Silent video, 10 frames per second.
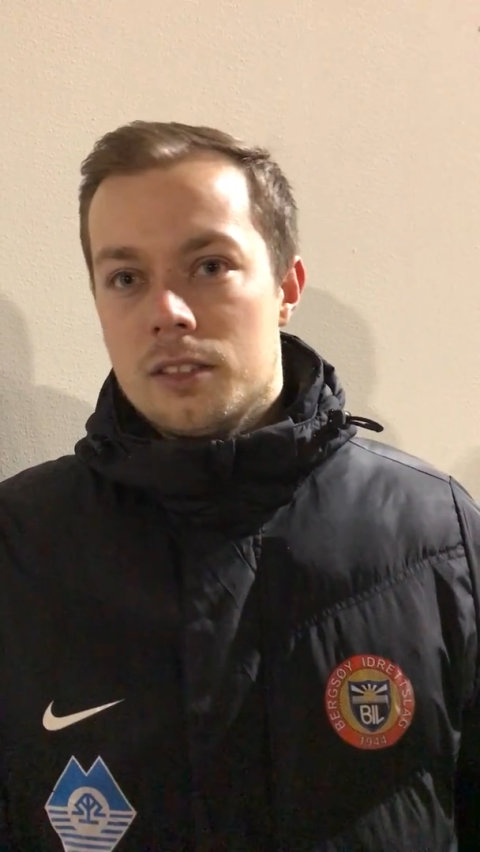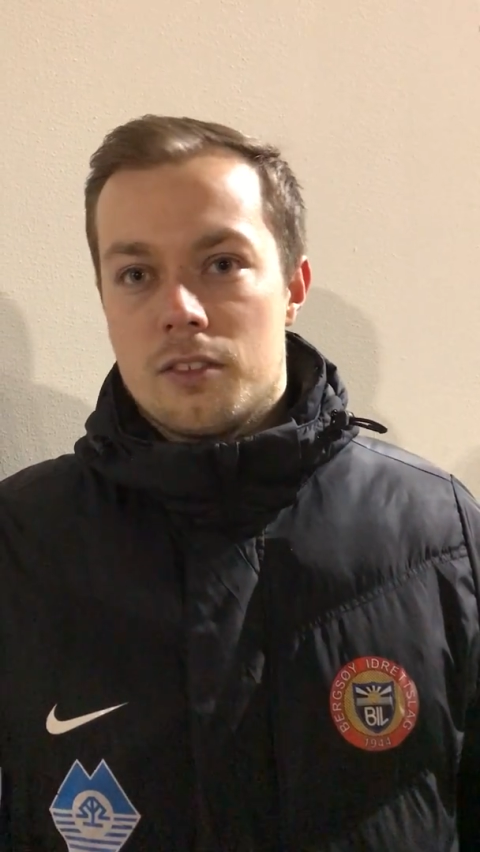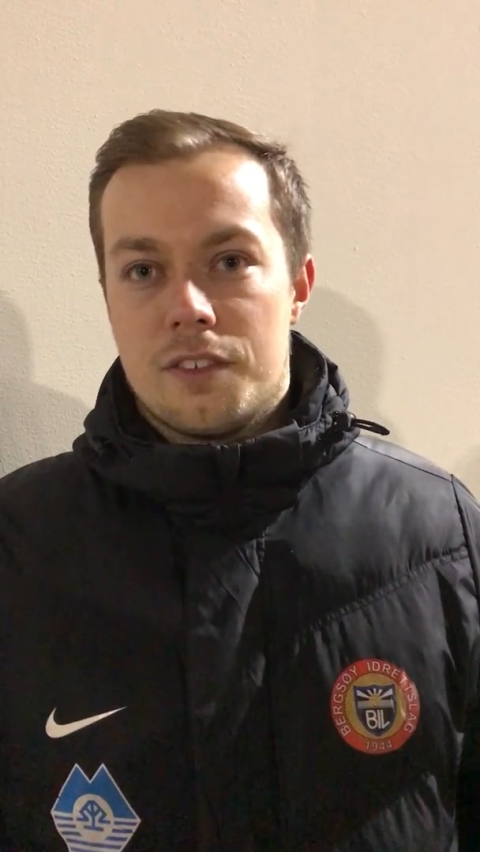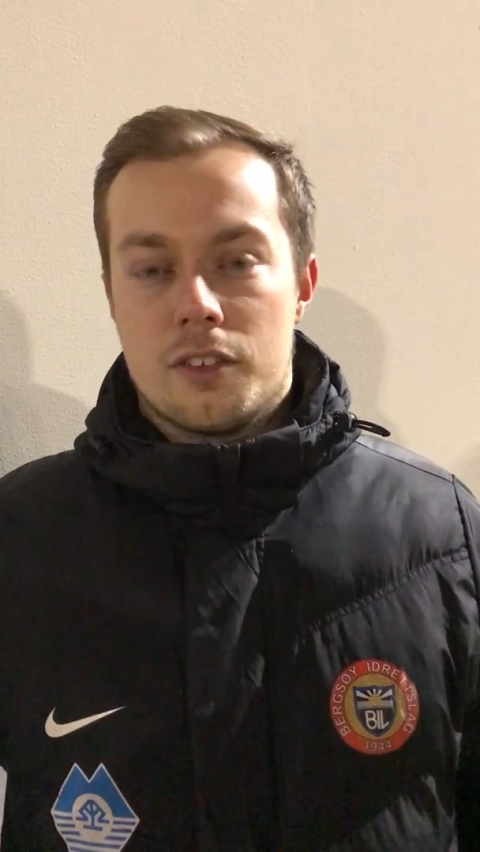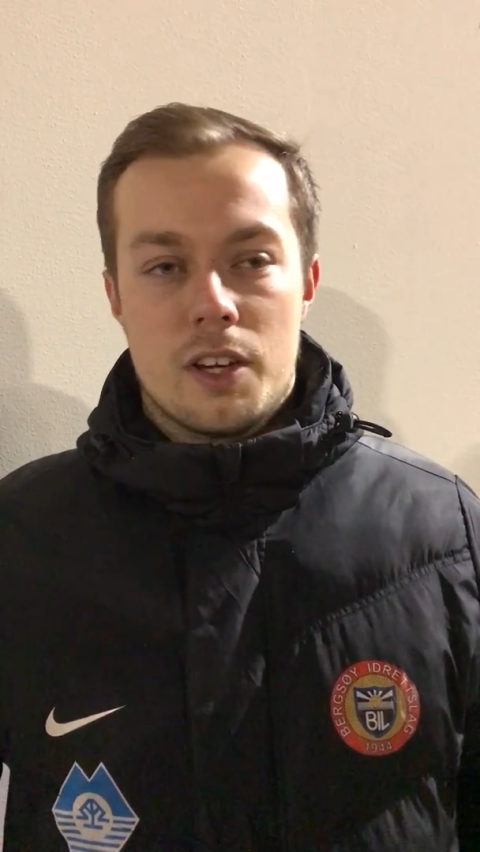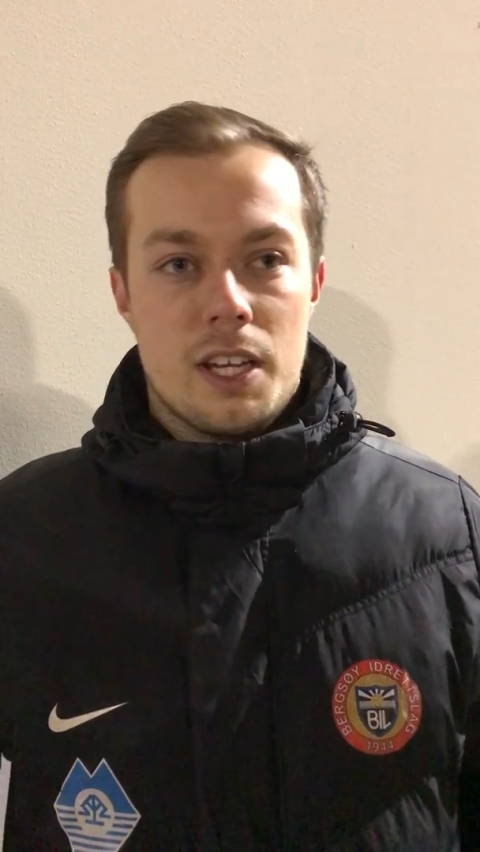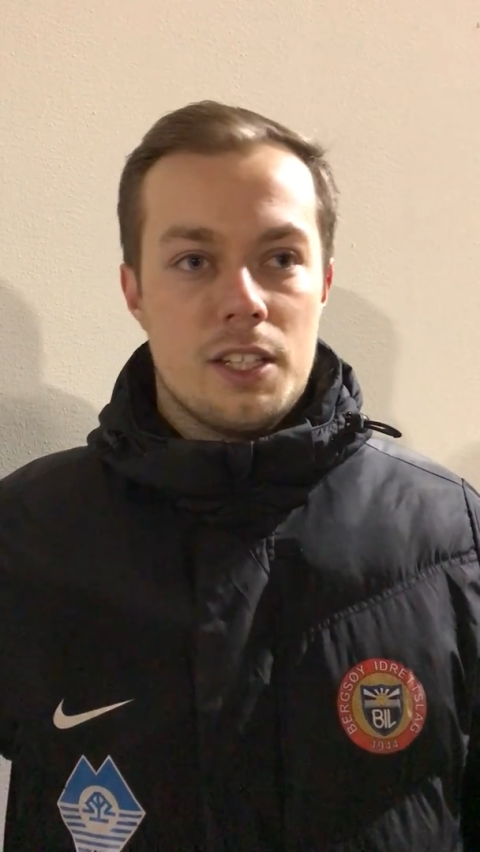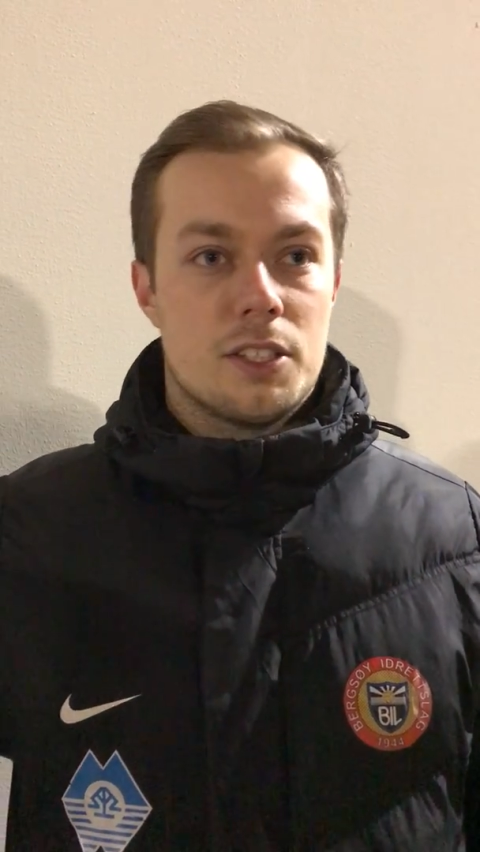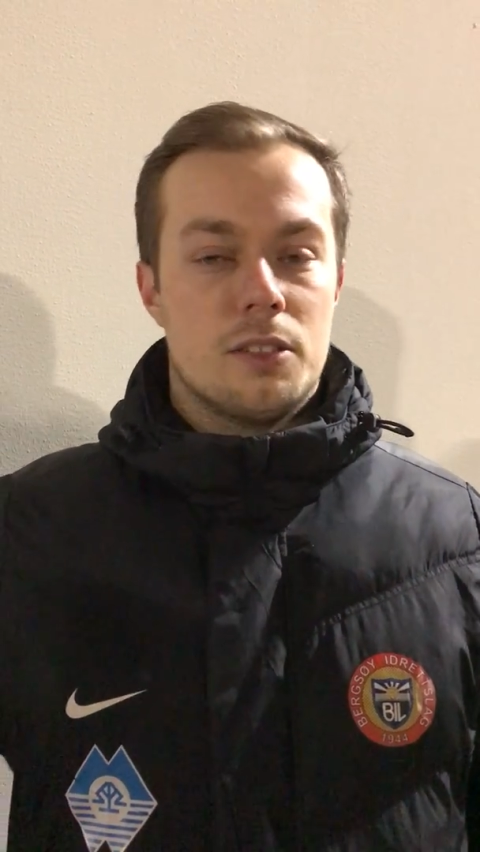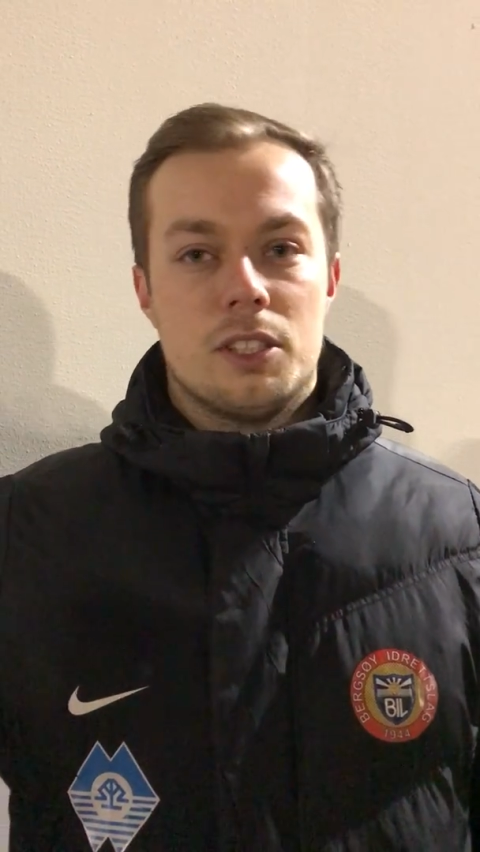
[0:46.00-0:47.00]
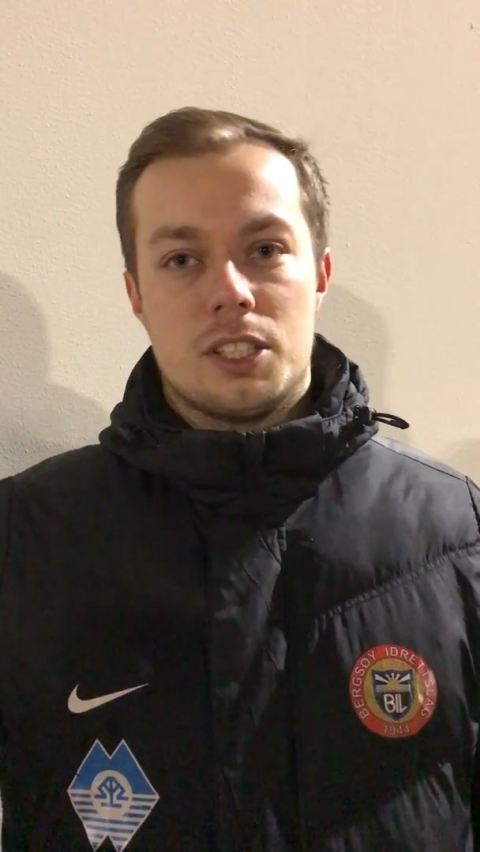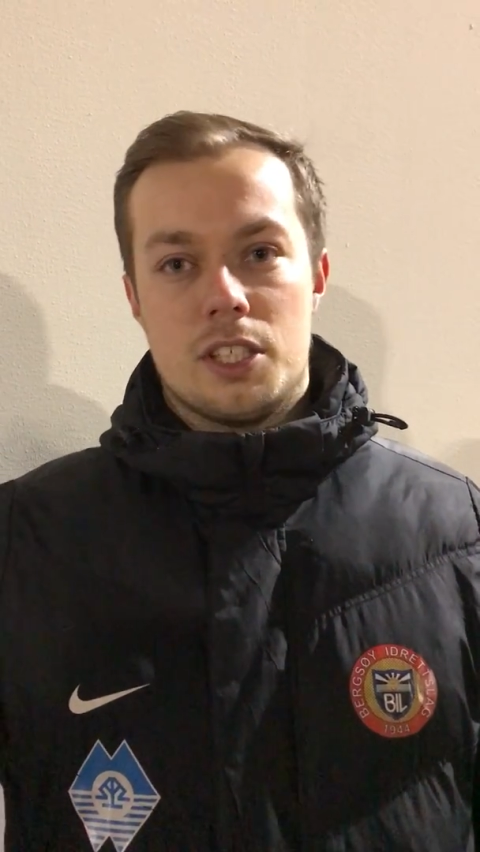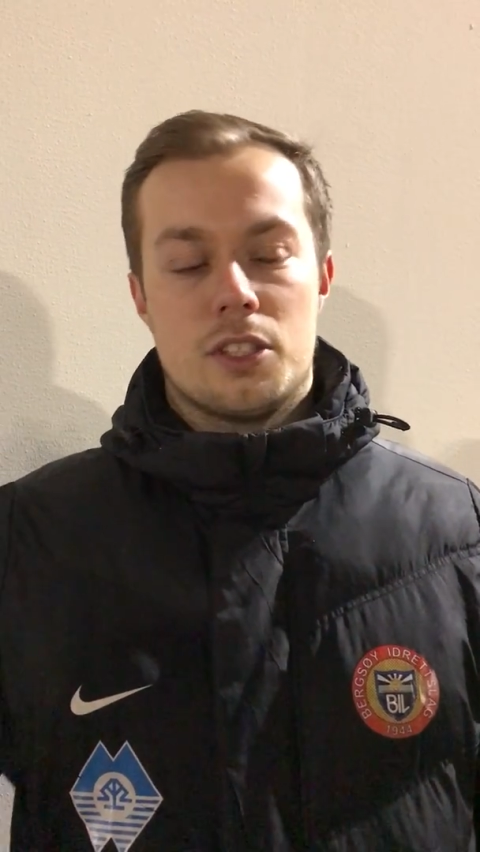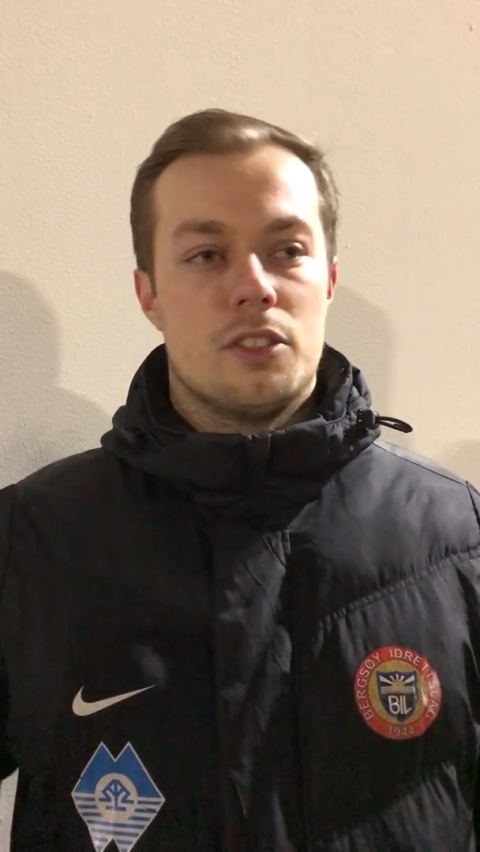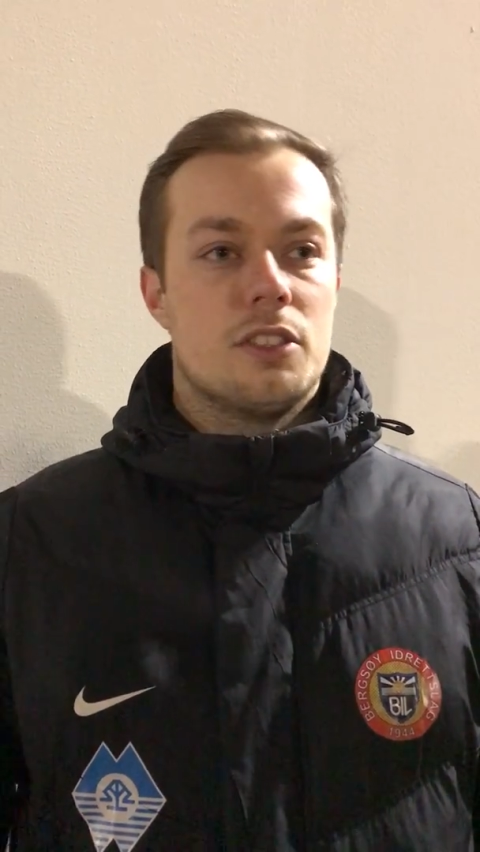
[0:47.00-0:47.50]
referees and
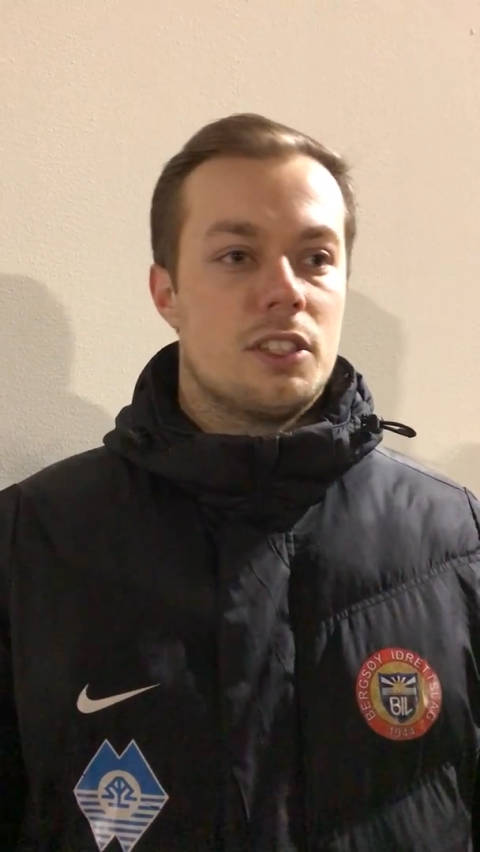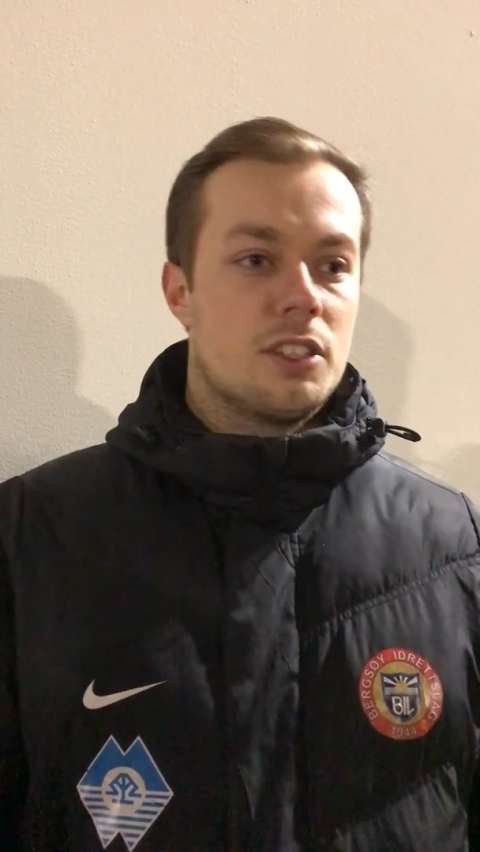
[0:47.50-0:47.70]
decisions and